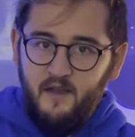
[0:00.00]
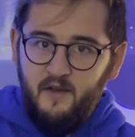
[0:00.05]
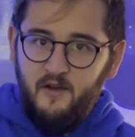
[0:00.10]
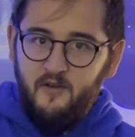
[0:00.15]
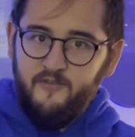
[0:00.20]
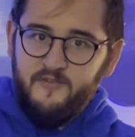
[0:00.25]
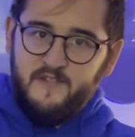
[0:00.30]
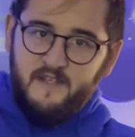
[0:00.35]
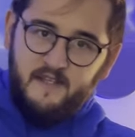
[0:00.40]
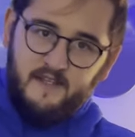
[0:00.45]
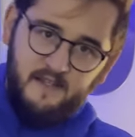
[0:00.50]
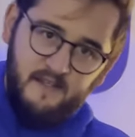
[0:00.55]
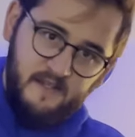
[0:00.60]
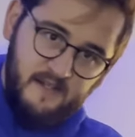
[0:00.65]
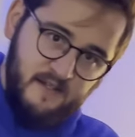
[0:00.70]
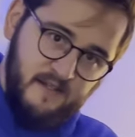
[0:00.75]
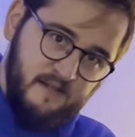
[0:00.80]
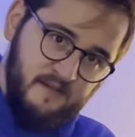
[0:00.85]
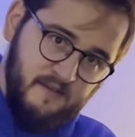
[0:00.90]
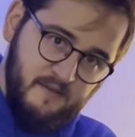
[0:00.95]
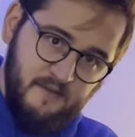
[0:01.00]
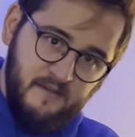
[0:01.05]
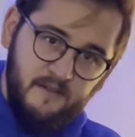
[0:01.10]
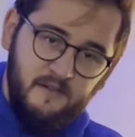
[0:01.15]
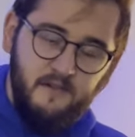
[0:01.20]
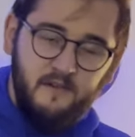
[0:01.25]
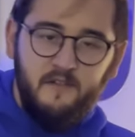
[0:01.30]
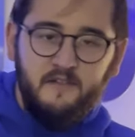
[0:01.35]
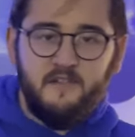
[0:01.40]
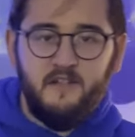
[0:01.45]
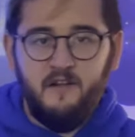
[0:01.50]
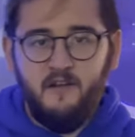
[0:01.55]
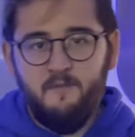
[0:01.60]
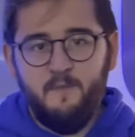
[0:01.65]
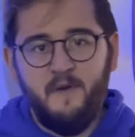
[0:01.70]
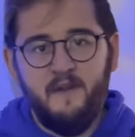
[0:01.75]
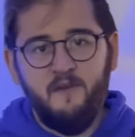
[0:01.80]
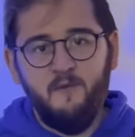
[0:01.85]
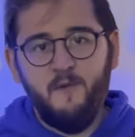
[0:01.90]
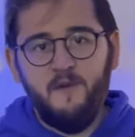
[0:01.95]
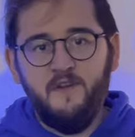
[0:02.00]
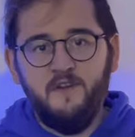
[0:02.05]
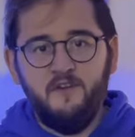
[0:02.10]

Obviously, looks a lot better when